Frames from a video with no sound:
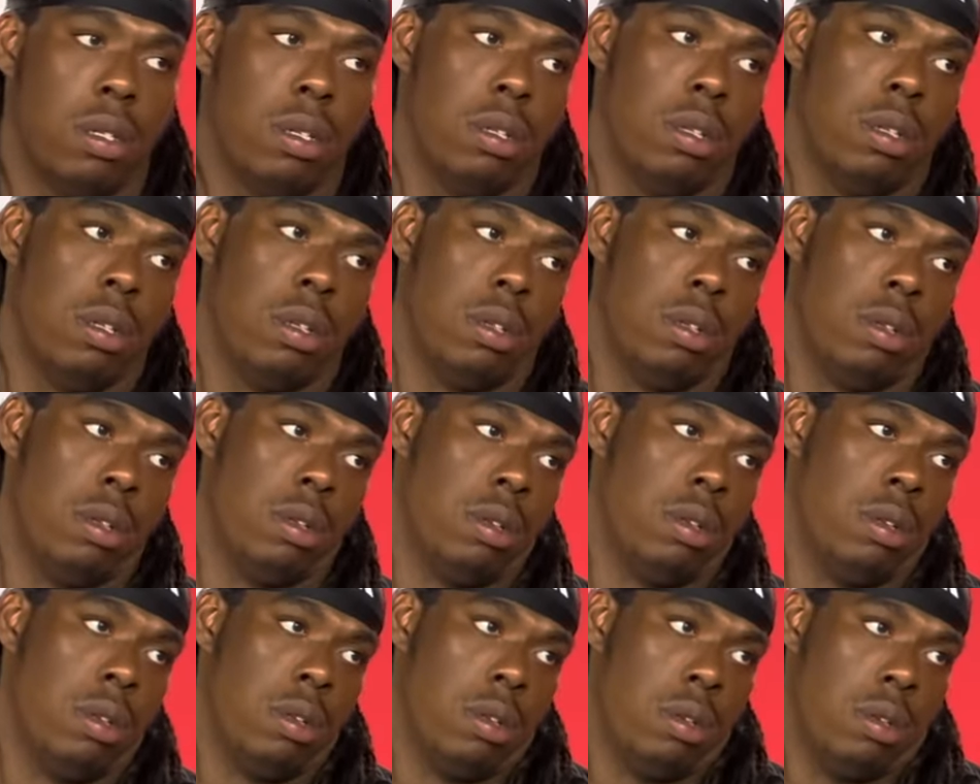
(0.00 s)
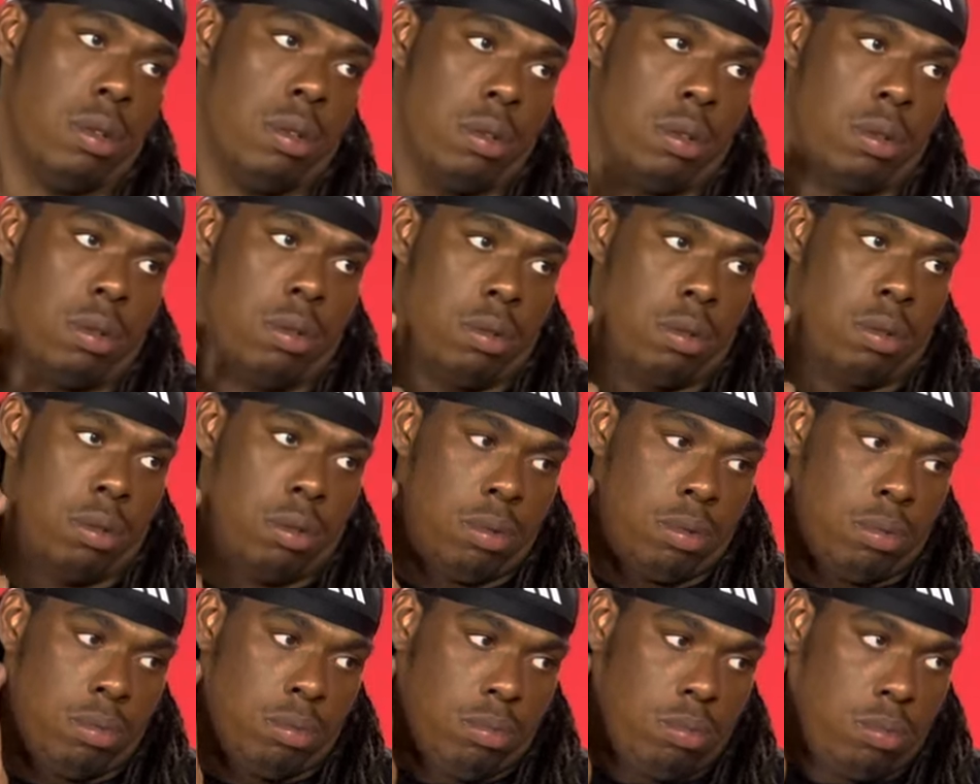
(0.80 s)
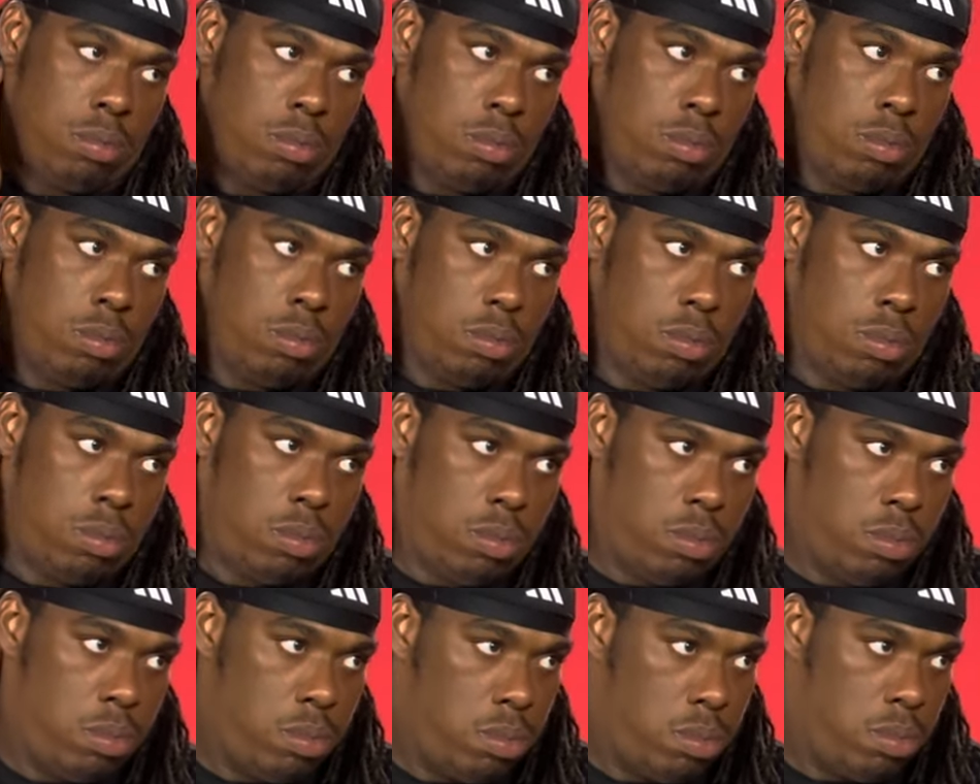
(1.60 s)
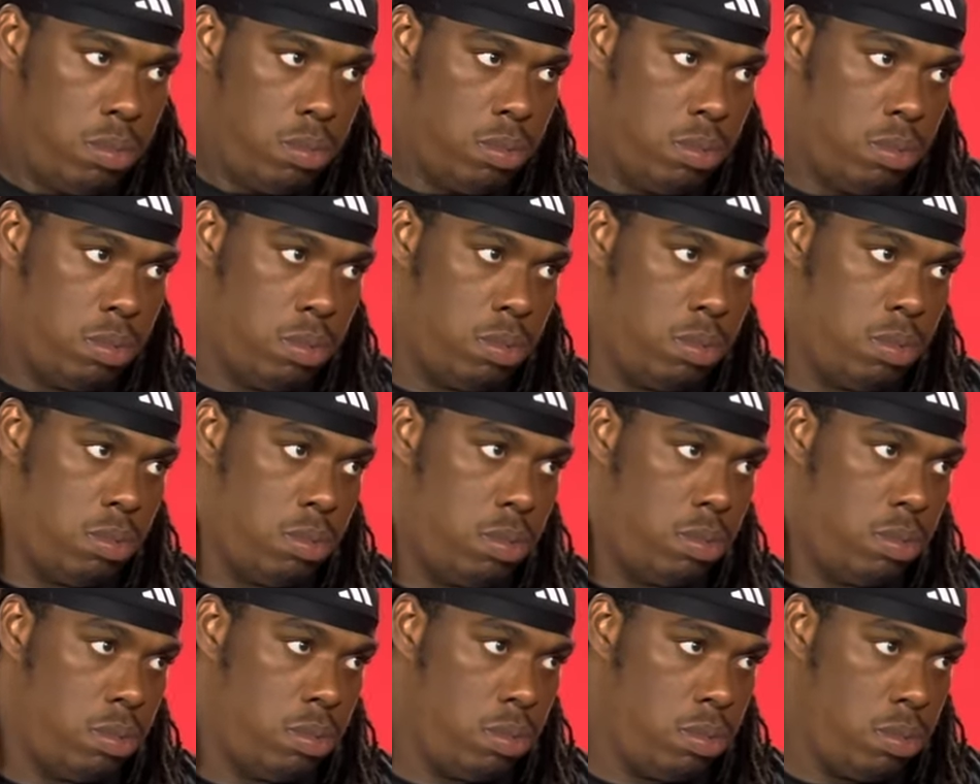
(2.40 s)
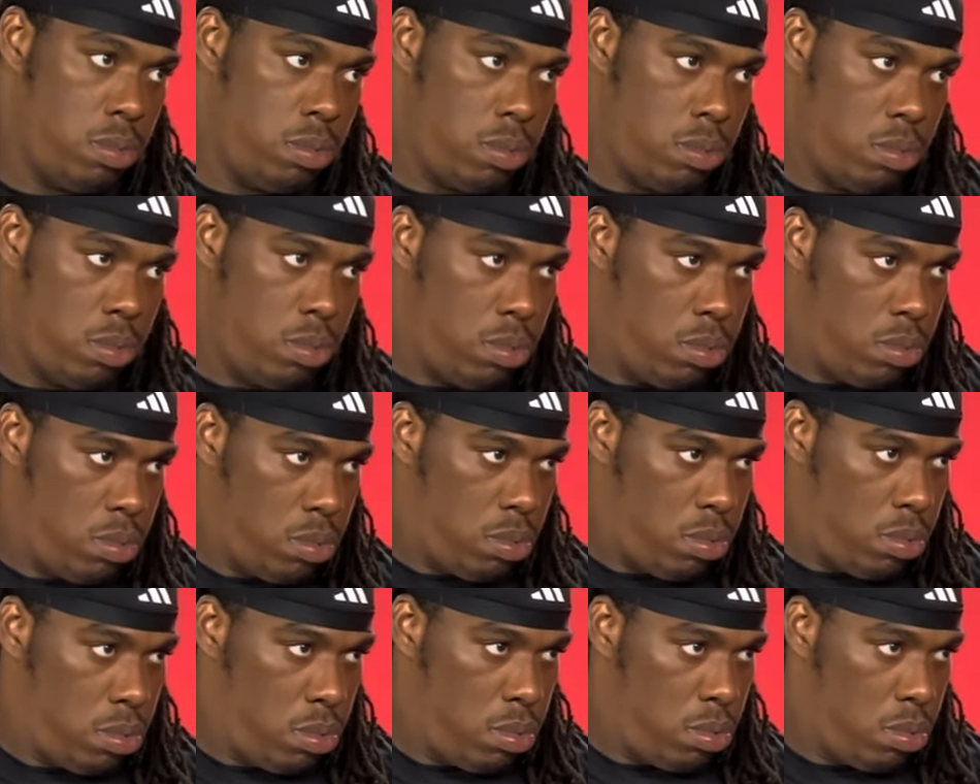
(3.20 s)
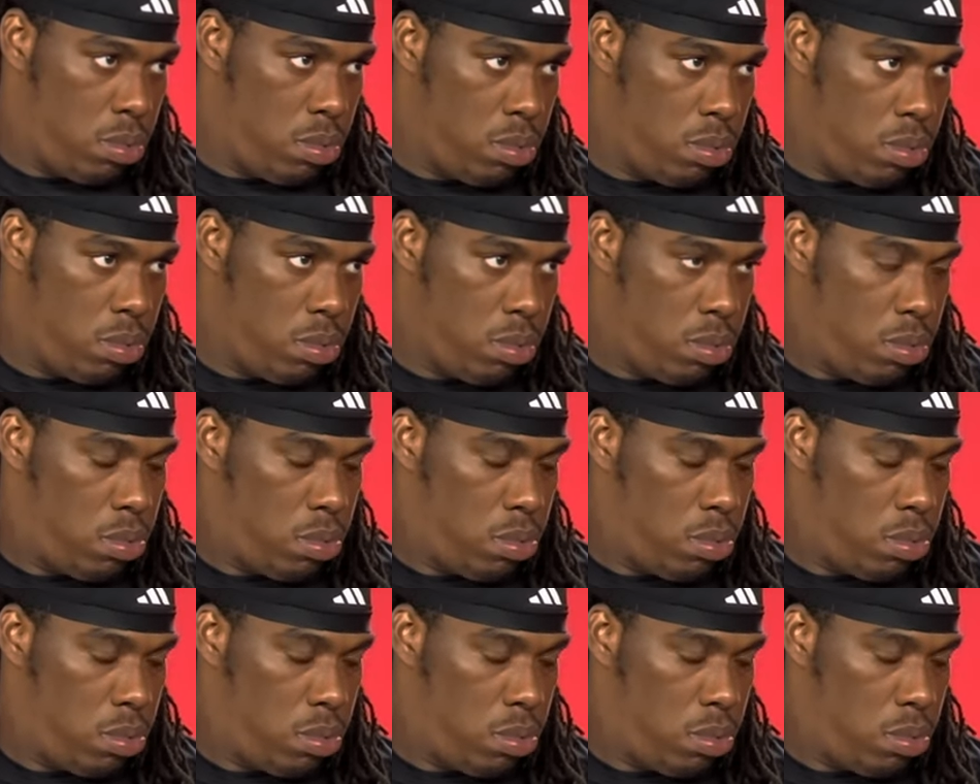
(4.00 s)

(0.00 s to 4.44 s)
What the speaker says: Nobody speaks.